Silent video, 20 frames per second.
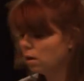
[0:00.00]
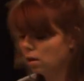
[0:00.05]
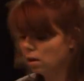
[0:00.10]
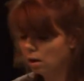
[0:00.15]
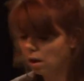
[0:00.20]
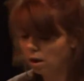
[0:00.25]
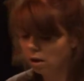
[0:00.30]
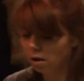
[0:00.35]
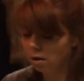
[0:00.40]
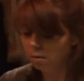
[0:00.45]

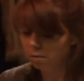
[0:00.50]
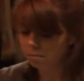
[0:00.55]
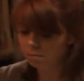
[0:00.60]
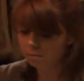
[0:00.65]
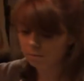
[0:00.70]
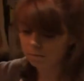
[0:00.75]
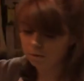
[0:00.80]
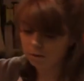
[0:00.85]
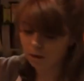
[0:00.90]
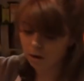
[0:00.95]
Um,
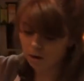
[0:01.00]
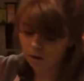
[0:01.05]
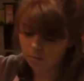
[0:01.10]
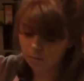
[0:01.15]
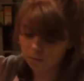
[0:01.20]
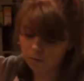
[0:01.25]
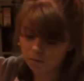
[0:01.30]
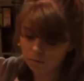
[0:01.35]
down with